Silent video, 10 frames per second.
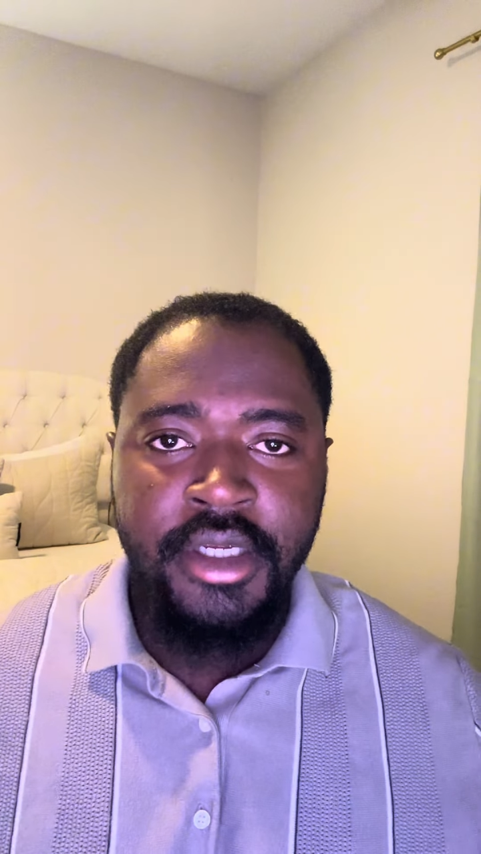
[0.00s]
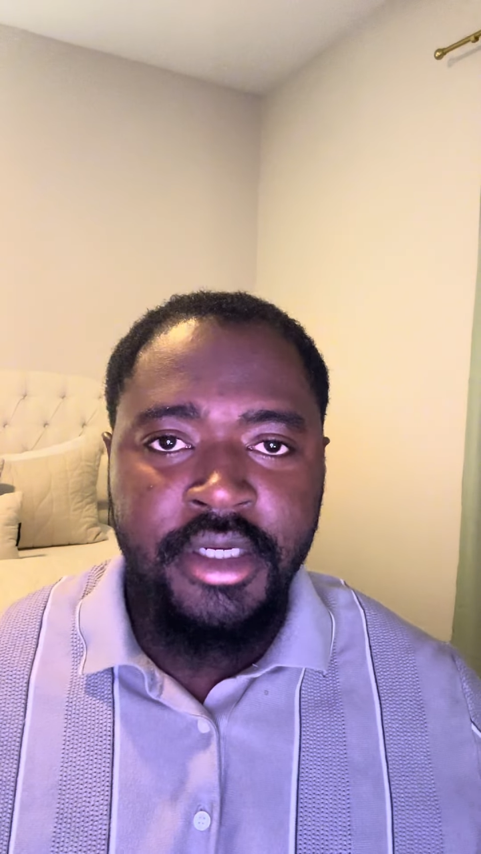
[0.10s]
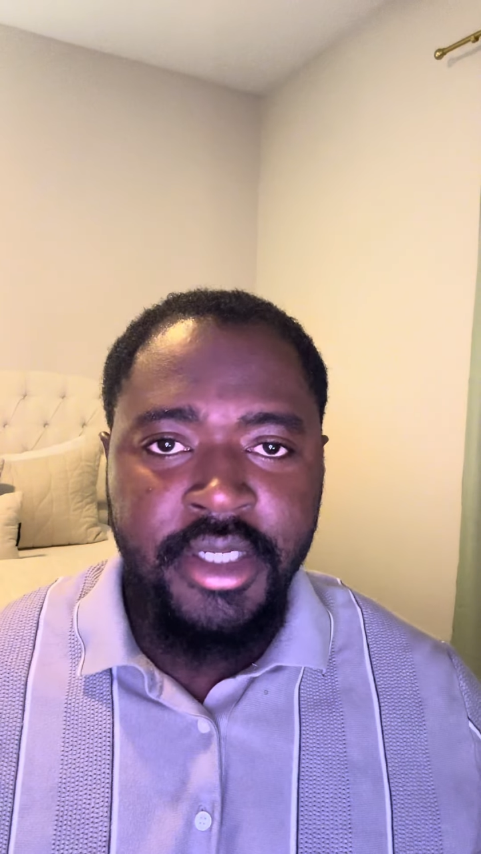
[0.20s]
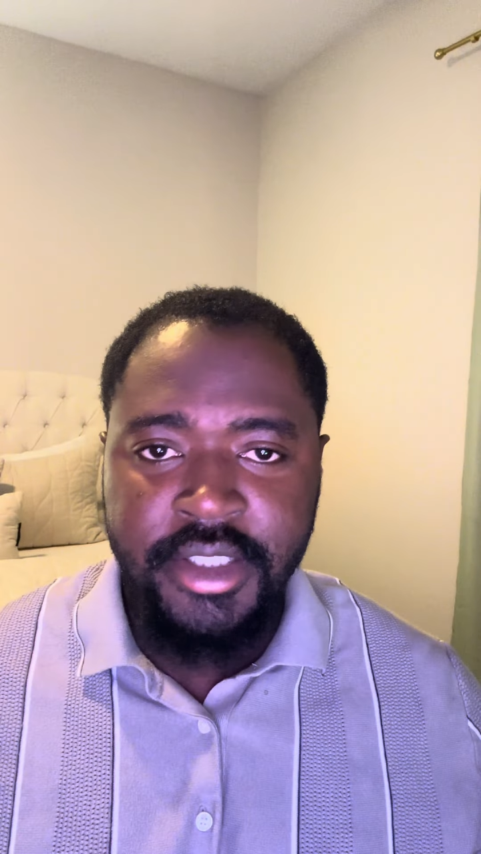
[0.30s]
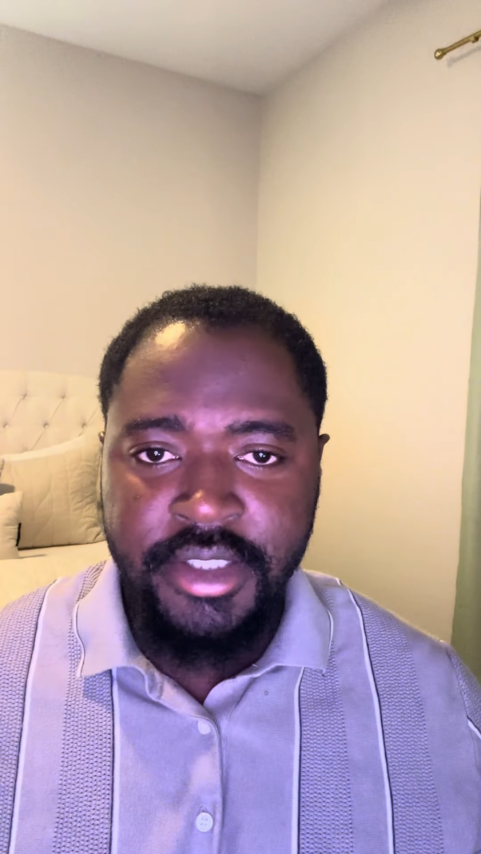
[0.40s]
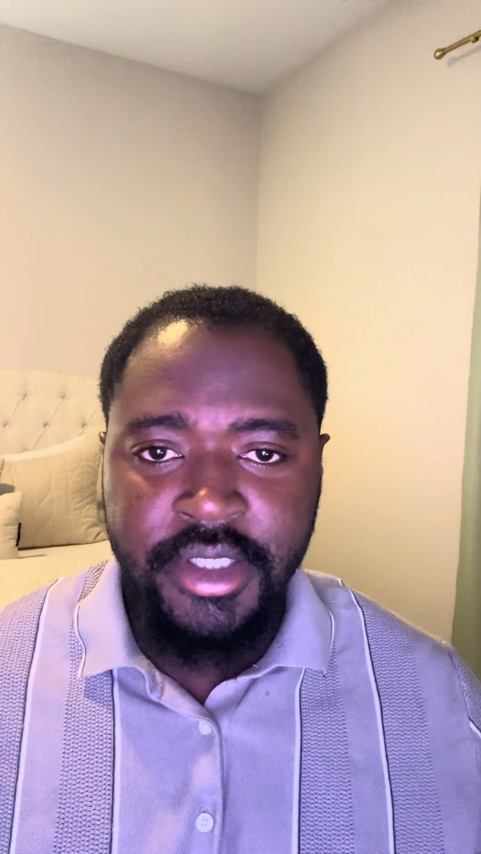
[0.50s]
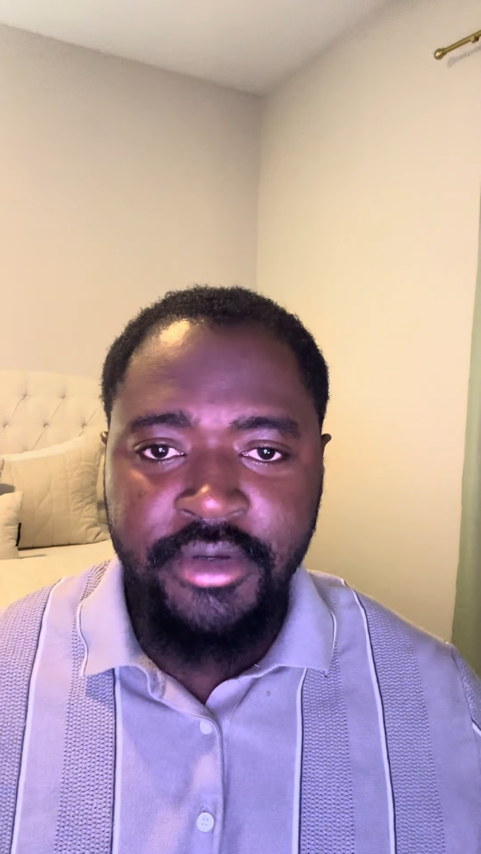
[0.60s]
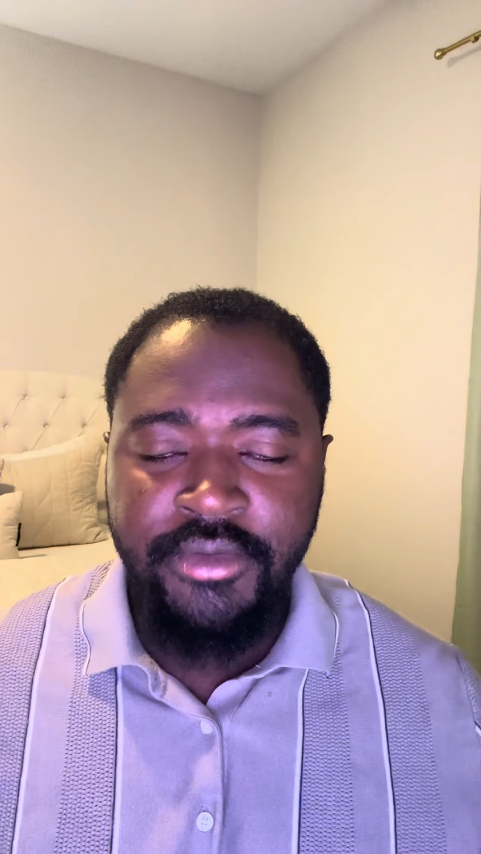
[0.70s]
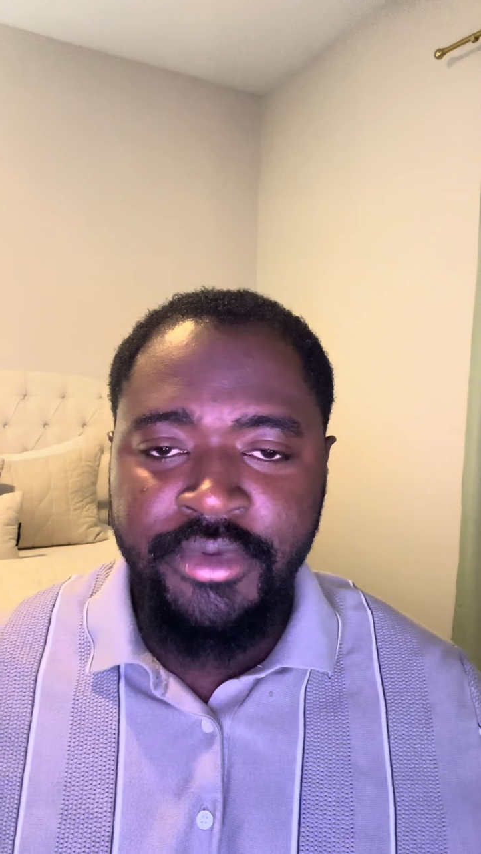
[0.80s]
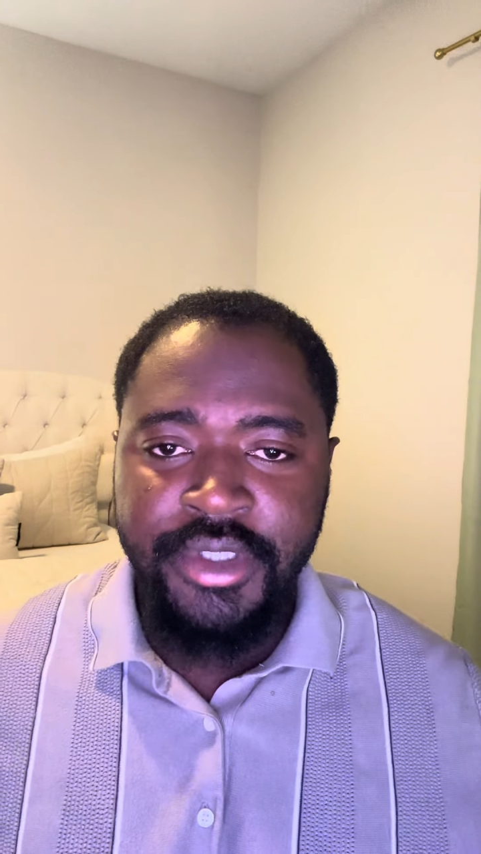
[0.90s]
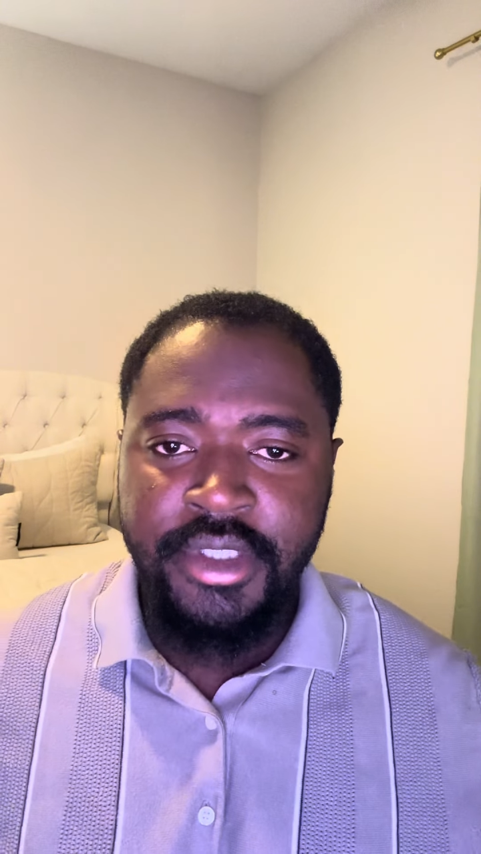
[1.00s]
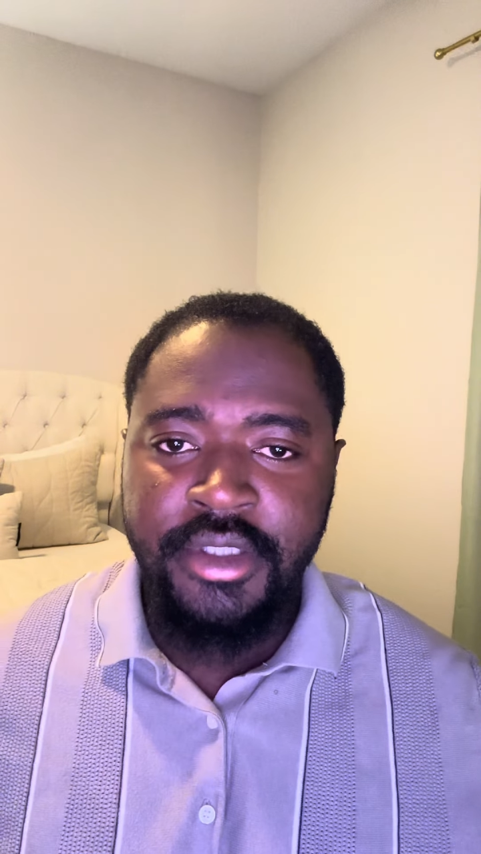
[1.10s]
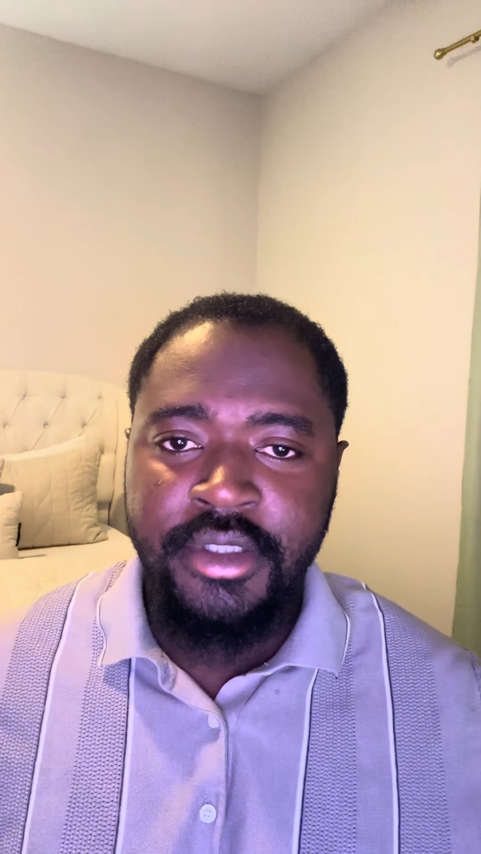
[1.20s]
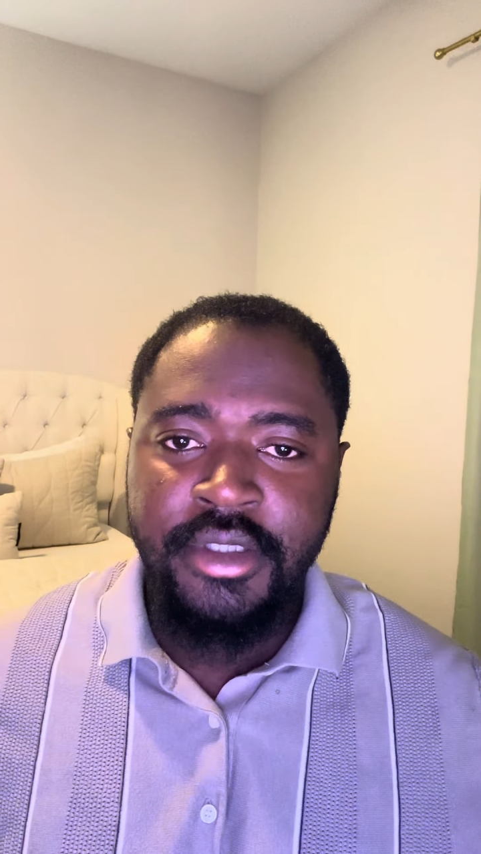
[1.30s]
that's the second reason.